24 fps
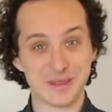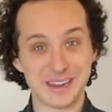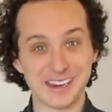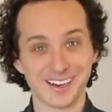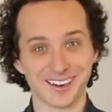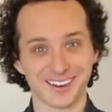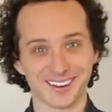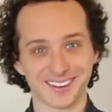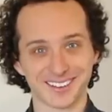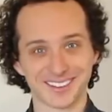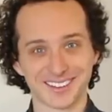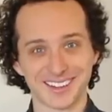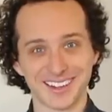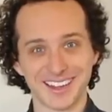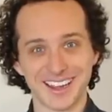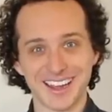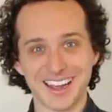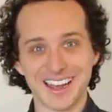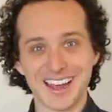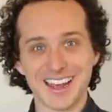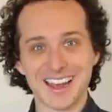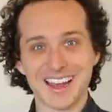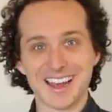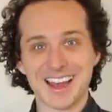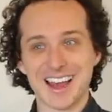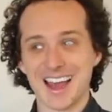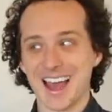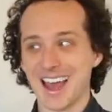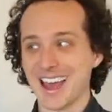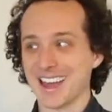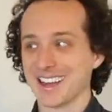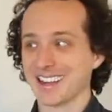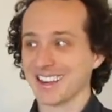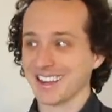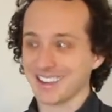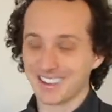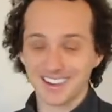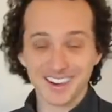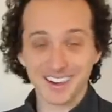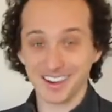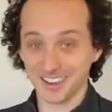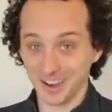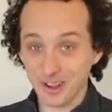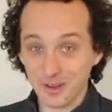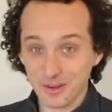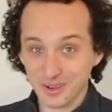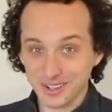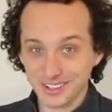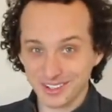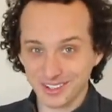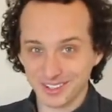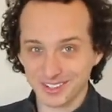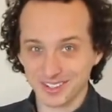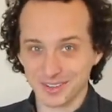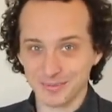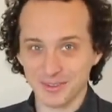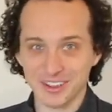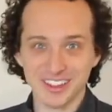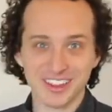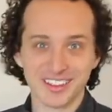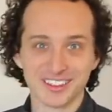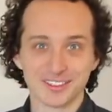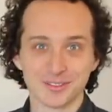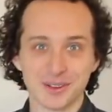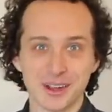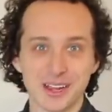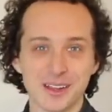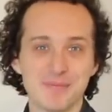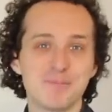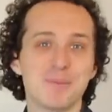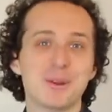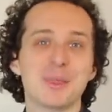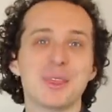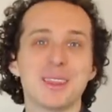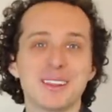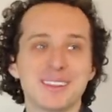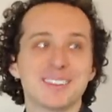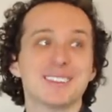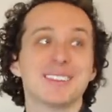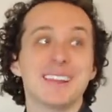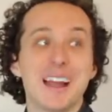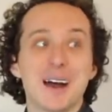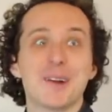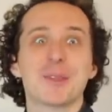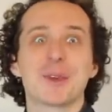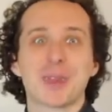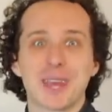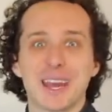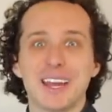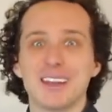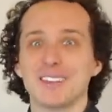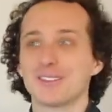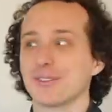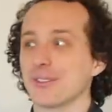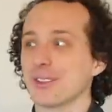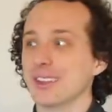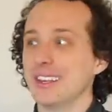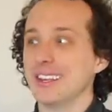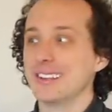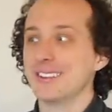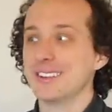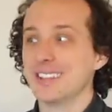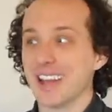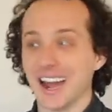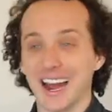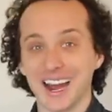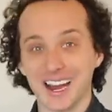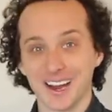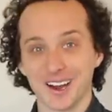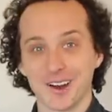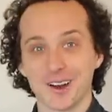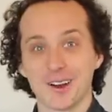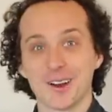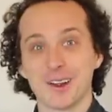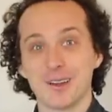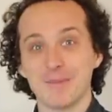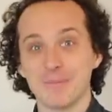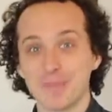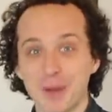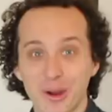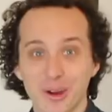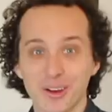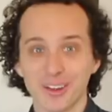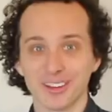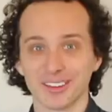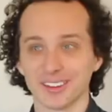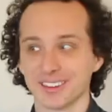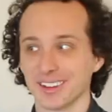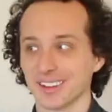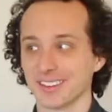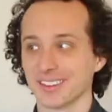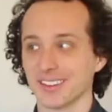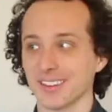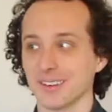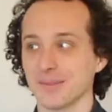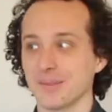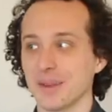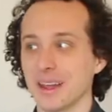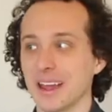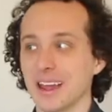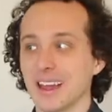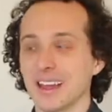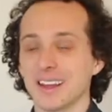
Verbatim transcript: meters. And it didn't always used to be this way, but this is now the case for the entire imperial system.